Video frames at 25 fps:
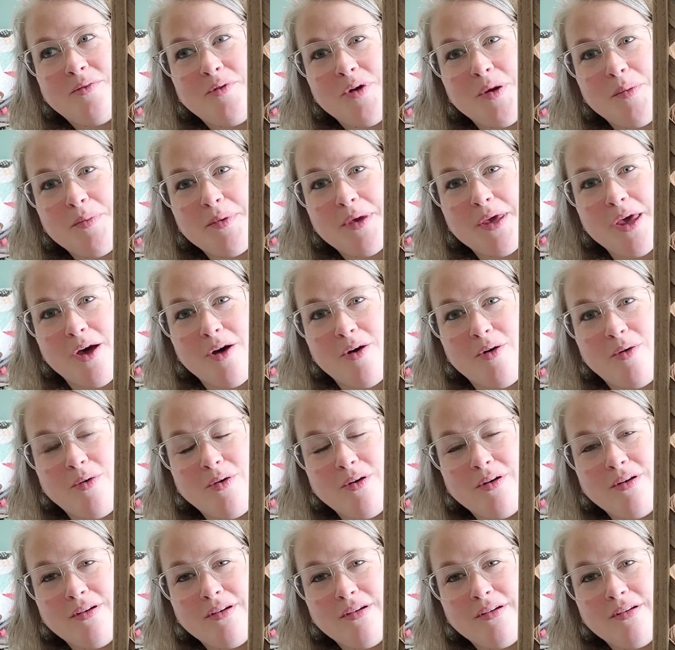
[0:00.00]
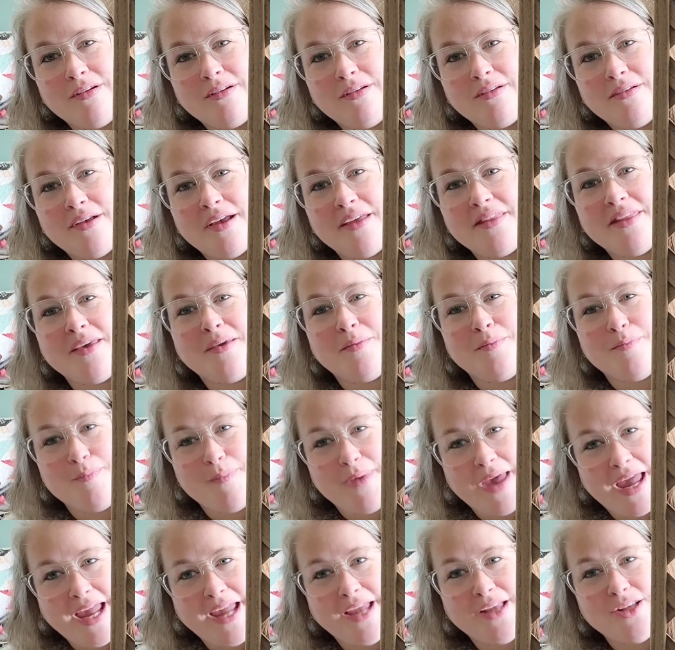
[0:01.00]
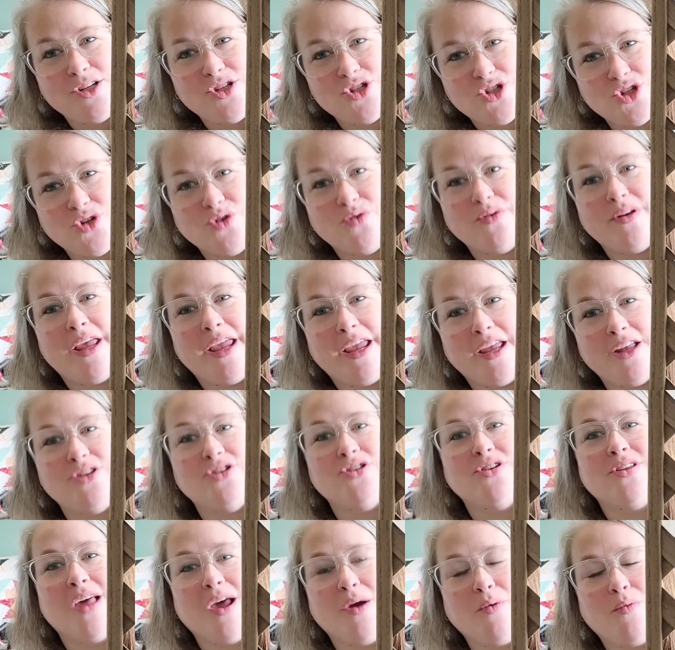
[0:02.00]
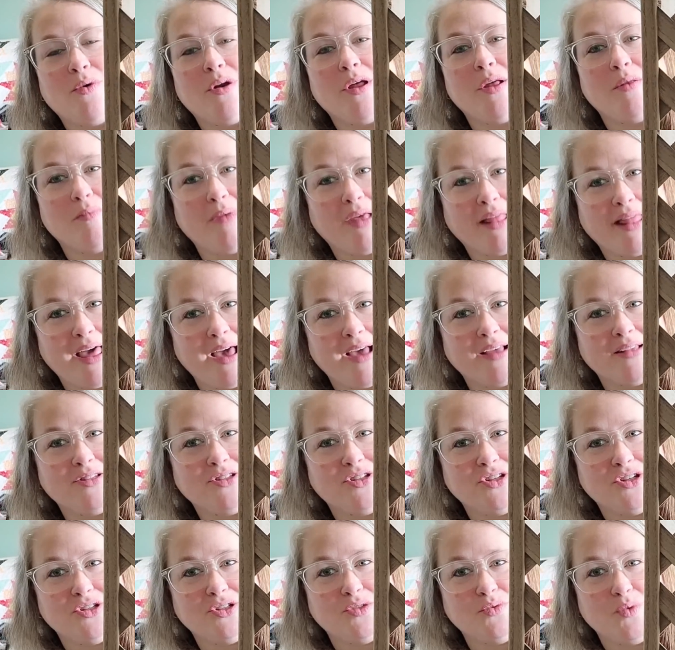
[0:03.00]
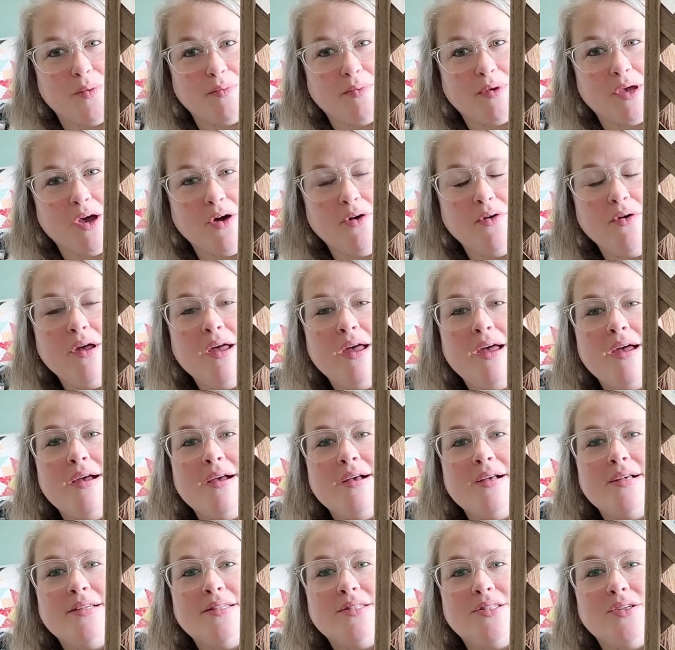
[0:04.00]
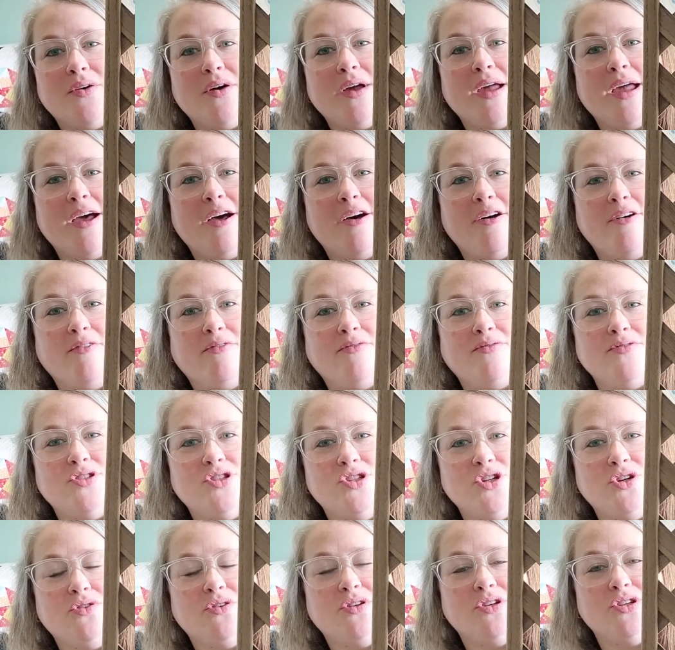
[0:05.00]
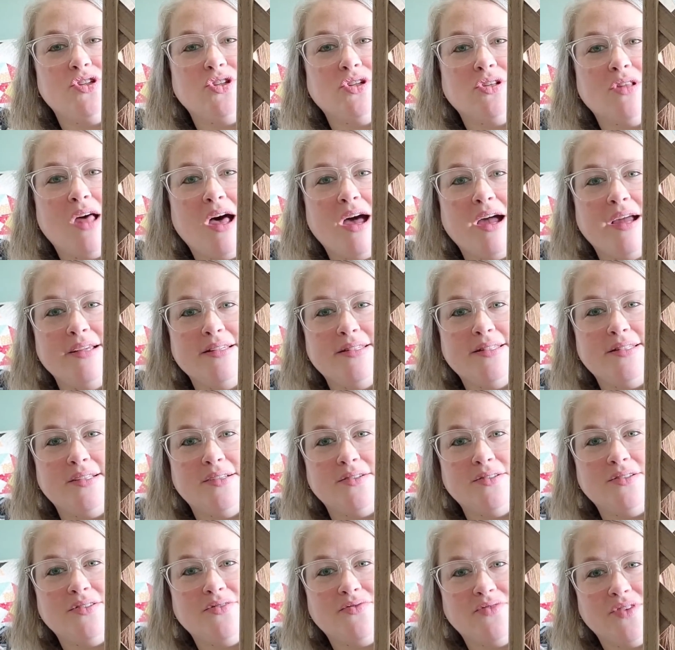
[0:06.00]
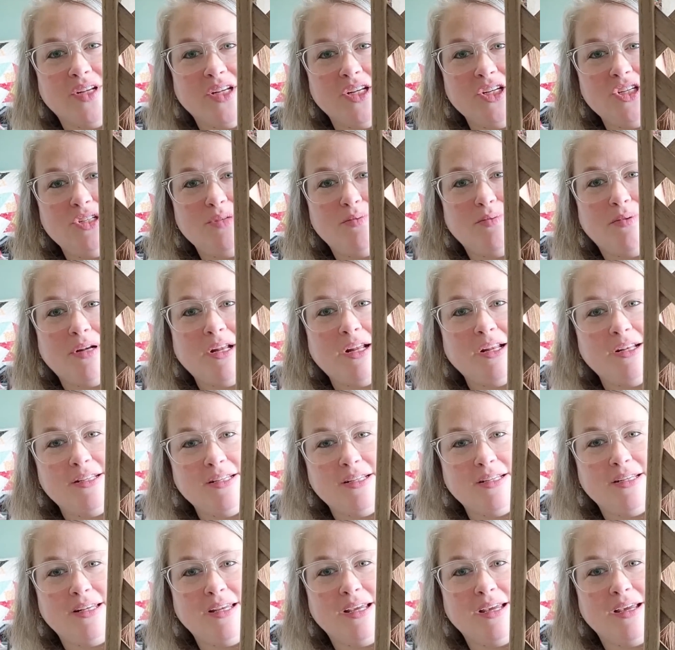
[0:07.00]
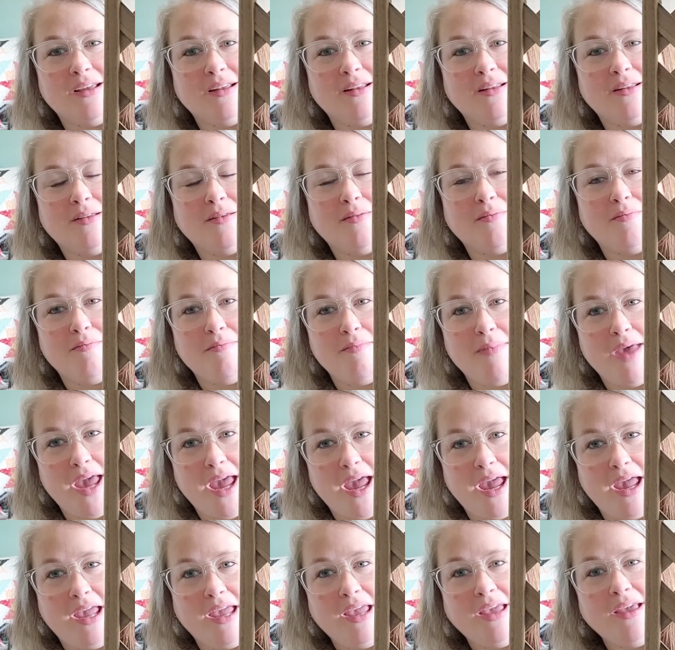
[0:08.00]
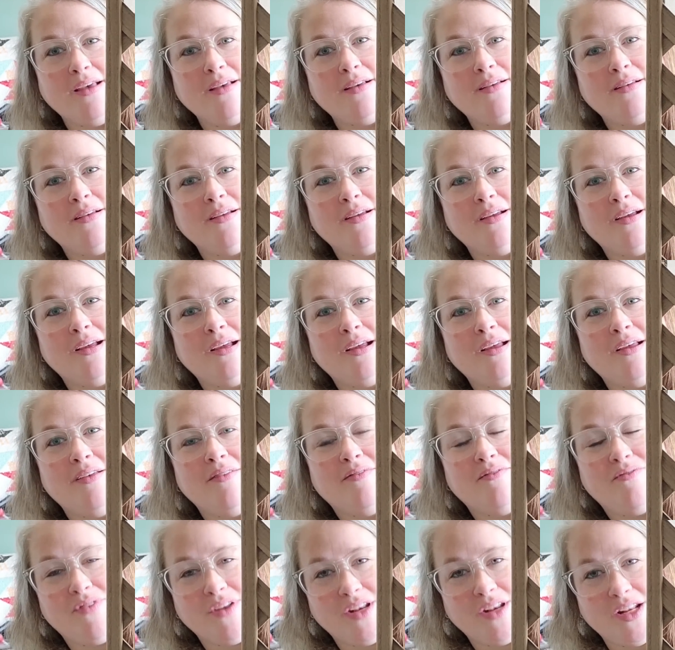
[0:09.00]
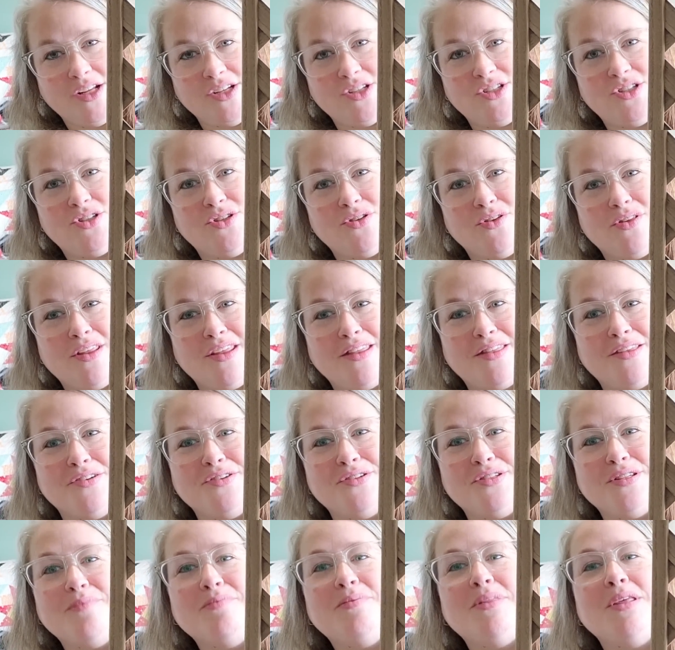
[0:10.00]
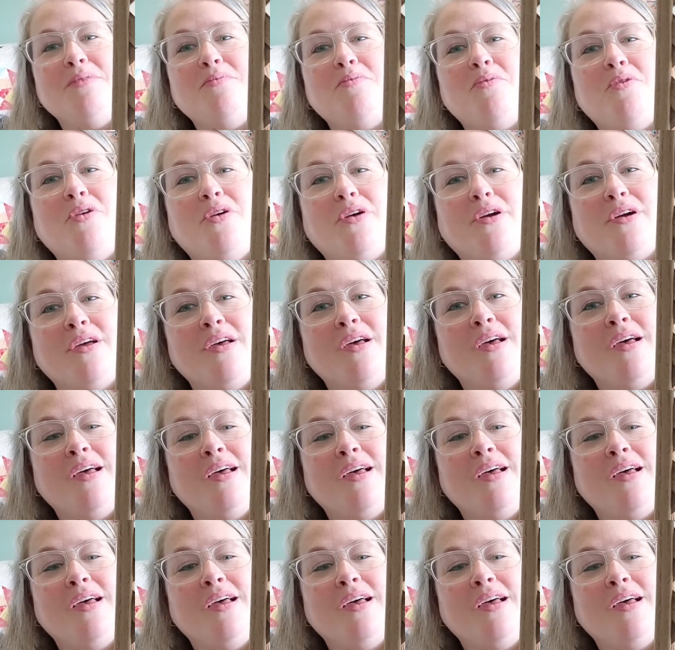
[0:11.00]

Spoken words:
Whip Go, I think May, June, and July were on my last year's Whip Go. So I have June and July still to finish, but I did get May finished so that there's something more